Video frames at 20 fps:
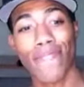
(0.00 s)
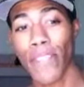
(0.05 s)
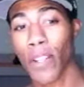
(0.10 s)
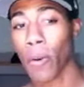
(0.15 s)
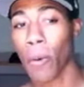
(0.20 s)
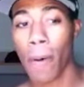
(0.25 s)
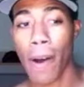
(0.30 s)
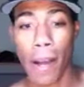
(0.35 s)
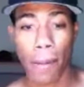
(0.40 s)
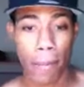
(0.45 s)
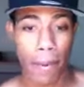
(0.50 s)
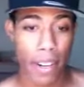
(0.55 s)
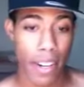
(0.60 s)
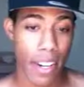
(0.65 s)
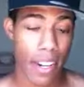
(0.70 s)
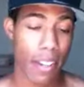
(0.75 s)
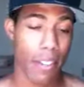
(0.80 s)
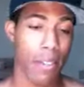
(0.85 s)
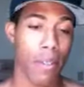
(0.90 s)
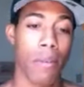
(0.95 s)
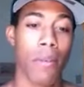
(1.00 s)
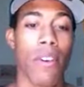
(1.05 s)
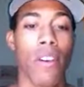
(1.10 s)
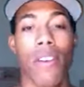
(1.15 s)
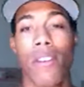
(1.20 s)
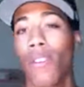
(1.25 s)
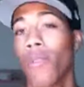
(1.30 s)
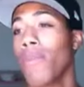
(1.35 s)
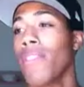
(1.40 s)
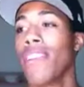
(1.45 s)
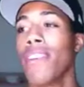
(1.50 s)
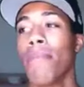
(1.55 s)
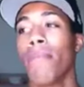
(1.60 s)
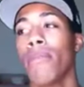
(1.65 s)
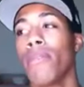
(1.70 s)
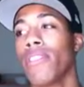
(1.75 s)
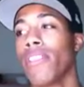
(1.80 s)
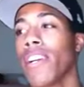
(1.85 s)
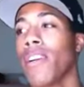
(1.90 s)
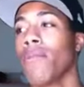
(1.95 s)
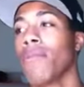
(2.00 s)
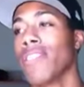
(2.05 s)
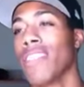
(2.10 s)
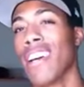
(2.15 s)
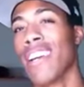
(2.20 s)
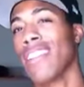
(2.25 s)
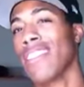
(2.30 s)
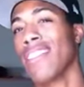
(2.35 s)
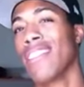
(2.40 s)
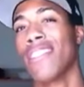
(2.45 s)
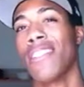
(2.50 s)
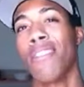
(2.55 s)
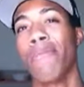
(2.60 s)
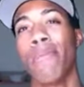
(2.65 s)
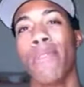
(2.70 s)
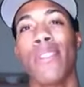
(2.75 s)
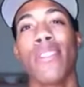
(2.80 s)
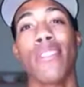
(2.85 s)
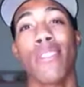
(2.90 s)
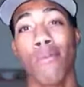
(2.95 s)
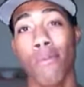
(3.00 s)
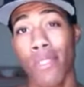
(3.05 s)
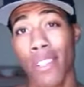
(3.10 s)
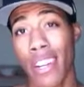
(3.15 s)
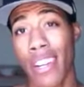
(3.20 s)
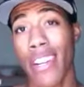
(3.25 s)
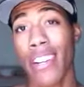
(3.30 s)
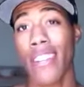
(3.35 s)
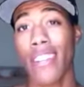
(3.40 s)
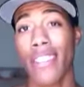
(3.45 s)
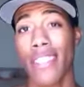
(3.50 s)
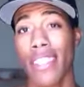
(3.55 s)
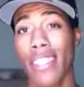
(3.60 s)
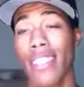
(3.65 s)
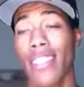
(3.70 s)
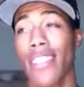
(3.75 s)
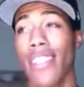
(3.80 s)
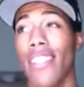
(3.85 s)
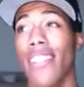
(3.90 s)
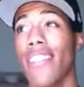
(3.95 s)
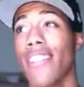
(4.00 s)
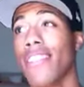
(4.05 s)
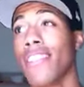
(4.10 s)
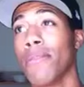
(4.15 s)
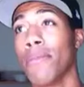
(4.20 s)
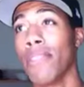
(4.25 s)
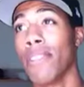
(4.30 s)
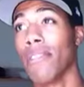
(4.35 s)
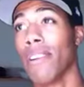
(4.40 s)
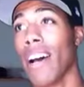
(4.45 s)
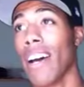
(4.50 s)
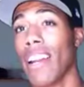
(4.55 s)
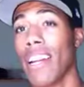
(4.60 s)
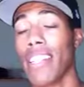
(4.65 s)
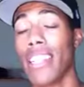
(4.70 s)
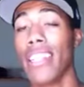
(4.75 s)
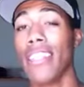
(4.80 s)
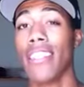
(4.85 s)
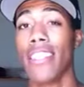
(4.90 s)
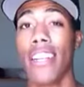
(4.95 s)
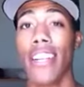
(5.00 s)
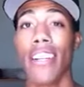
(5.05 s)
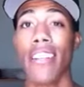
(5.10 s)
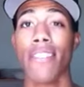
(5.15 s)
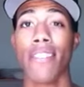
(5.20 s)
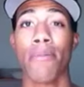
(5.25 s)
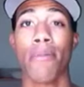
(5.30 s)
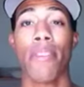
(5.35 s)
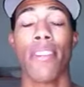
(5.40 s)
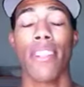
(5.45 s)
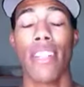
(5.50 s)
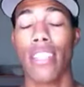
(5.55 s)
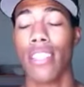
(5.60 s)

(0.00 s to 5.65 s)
wiping it out the water. The one in boot camp was kind of stupid. The one here is legit. I mean, how they teach it here is pretty